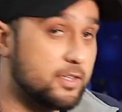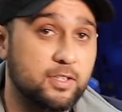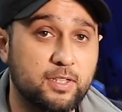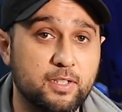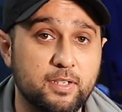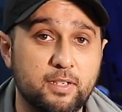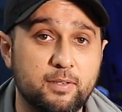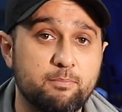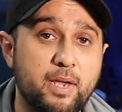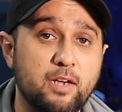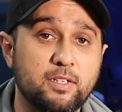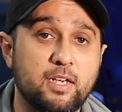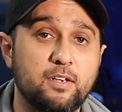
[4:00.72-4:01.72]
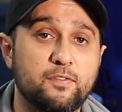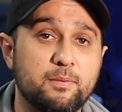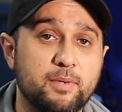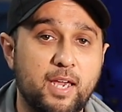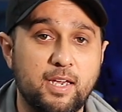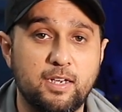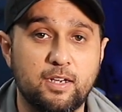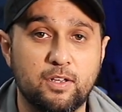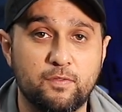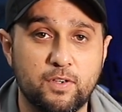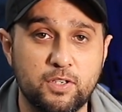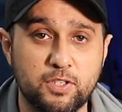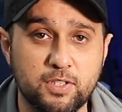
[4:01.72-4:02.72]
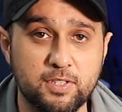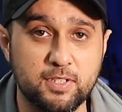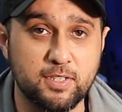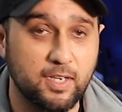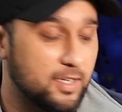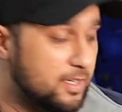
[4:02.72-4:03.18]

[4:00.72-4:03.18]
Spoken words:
got the mount kit from KE Conversions.